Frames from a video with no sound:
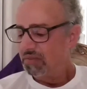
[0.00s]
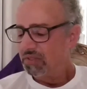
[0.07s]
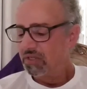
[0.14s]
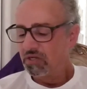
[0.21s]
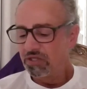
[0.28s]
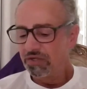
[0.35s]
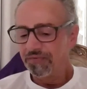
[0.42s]

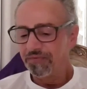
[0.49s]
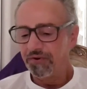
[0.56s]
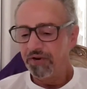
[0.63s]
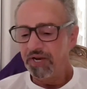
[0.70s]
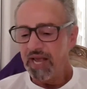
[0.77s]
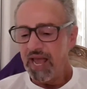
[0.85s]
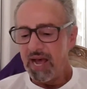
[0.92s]
there's a
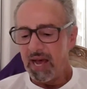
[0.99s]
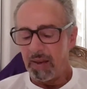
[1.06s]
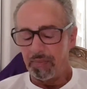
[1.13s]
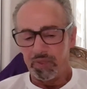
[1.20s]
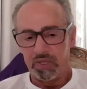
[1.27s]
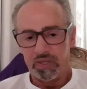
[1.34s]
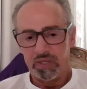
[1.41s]
free
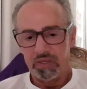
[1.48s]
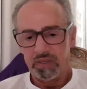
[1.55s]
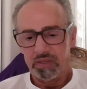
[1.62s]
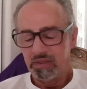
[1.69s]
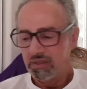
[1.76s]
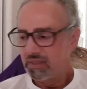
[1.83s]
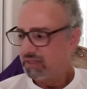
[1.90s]
app.
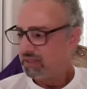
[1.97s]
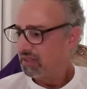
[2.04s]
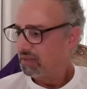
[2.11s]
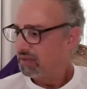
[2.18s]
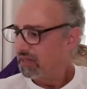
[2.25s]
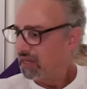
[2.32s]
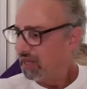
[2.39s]

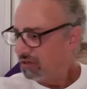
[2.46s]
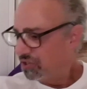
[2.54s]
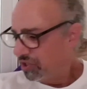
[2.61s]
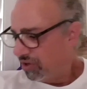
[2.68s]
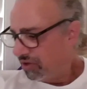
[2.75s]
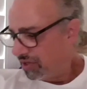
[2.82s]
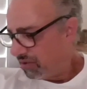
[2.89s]
I'll
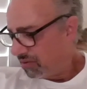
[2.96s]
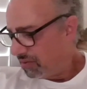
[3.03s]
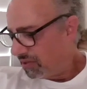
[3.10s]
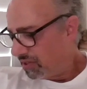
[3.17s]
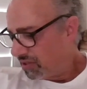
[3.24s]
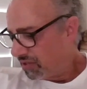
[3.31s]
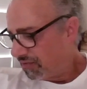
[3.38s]
show you.
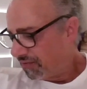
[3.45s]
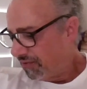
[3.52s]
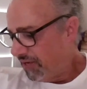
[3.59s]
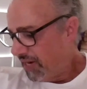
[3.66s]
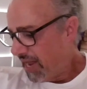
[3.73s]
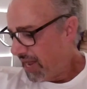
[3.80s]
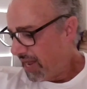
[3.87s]
There's a
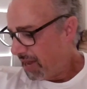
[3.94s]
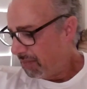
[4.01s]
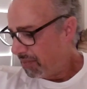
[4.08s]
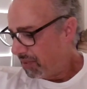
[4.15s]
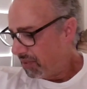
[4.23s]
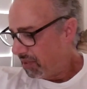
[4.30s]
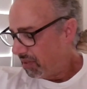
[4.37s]
free app
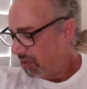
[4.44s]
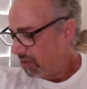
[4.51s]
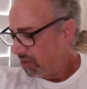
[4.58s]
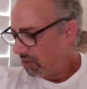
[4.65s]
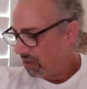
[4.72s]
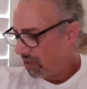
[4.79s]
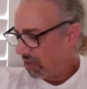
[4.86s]

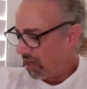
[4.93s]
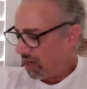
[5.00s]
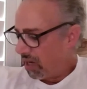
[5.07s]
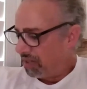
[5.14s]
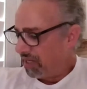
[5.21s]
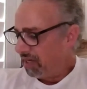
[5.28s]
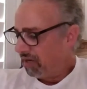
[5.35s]

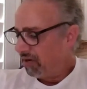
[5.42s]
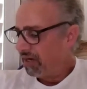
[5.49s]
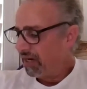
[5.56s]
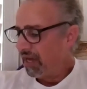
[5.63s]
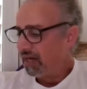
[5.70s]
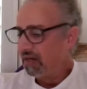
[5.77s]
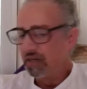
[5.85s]
on the
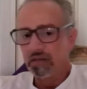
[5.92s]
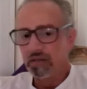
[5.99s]
internet.